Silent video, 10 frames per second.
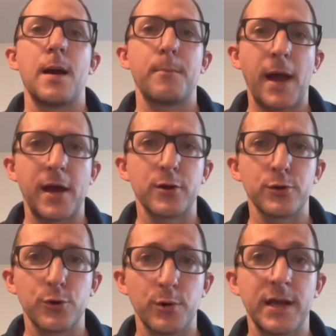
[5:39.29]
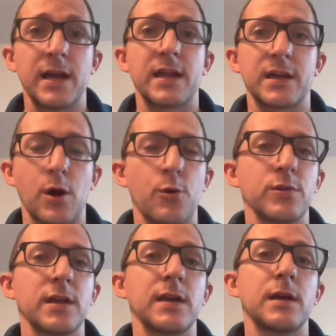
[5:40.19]
PyAutoGUI can
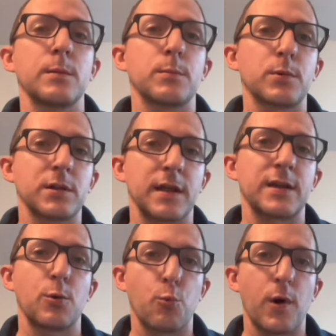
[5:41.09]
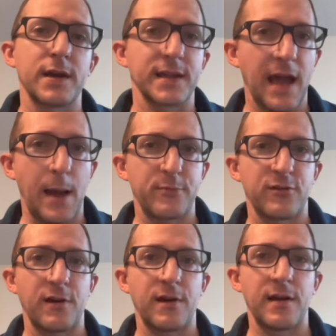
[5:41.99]
only click one
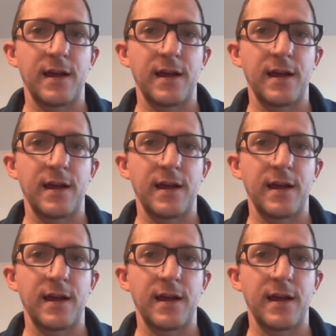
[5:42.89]
CAPTCHA